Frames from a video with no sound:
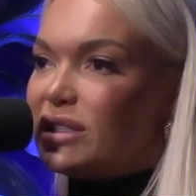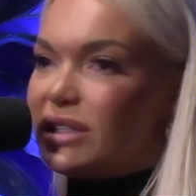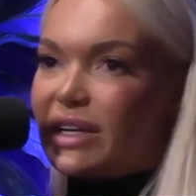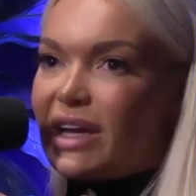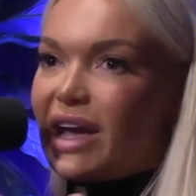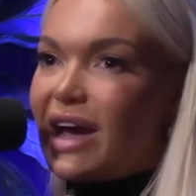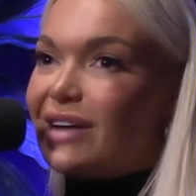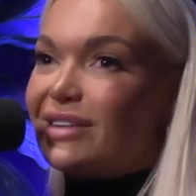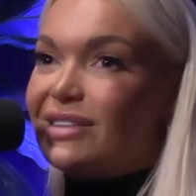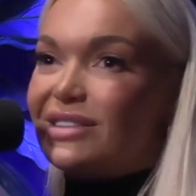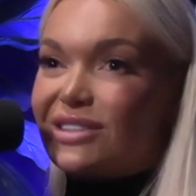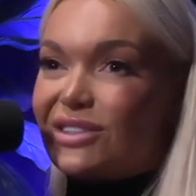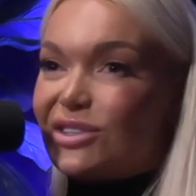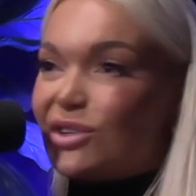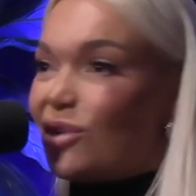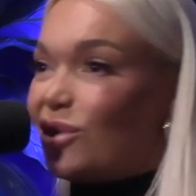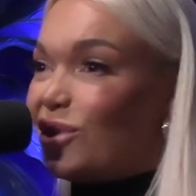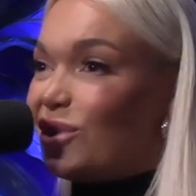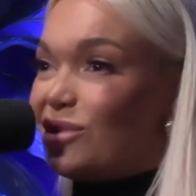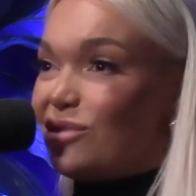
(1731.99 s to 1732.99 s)
Like how does the
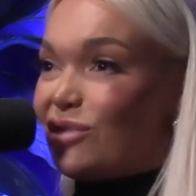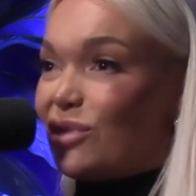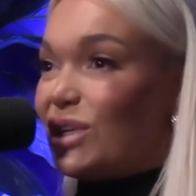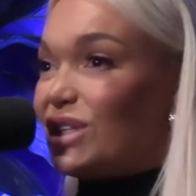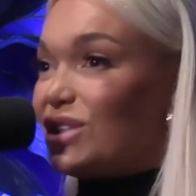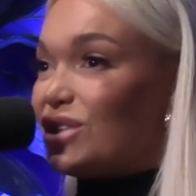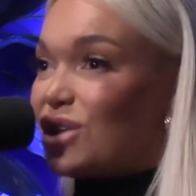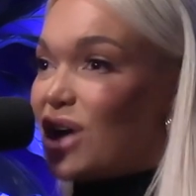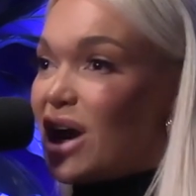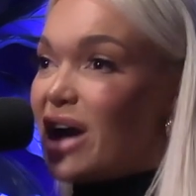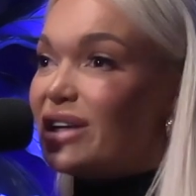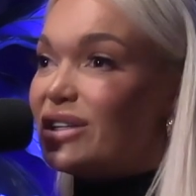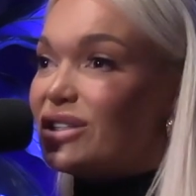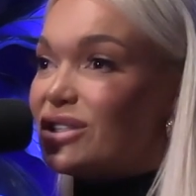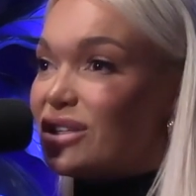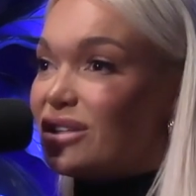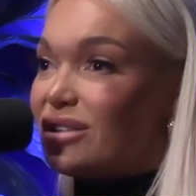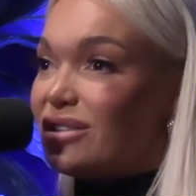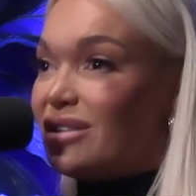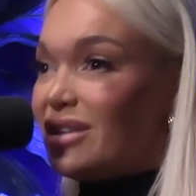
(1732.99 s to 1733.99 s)
tone of voice
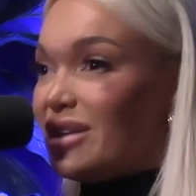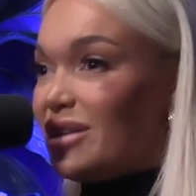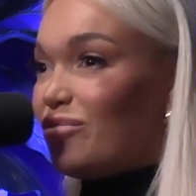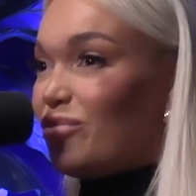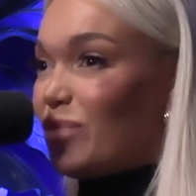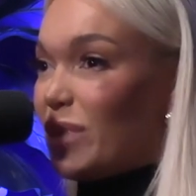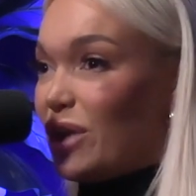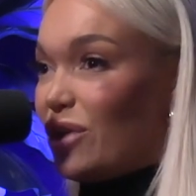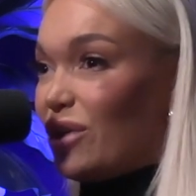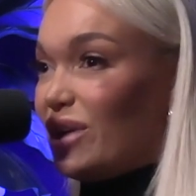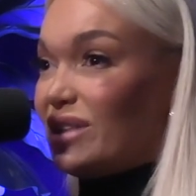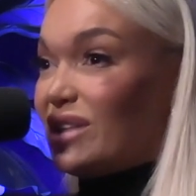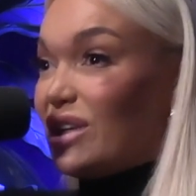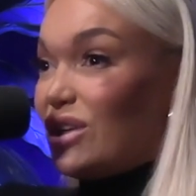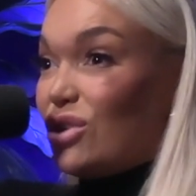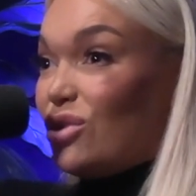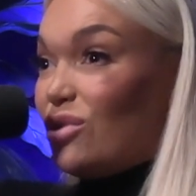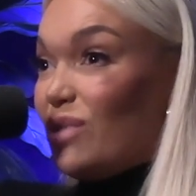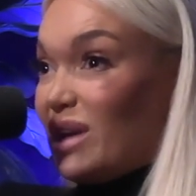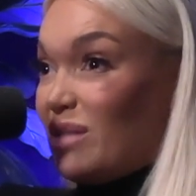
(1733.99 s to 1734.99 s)
change, and you know, is it
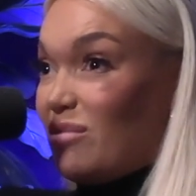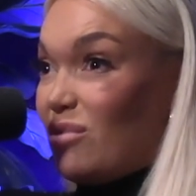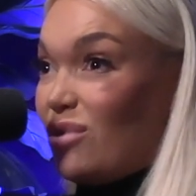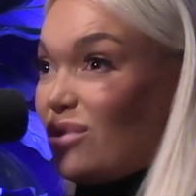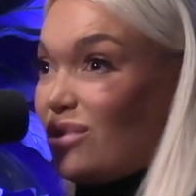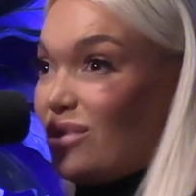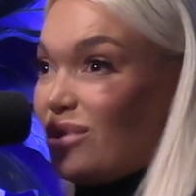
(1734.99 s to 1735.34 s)
you anymore?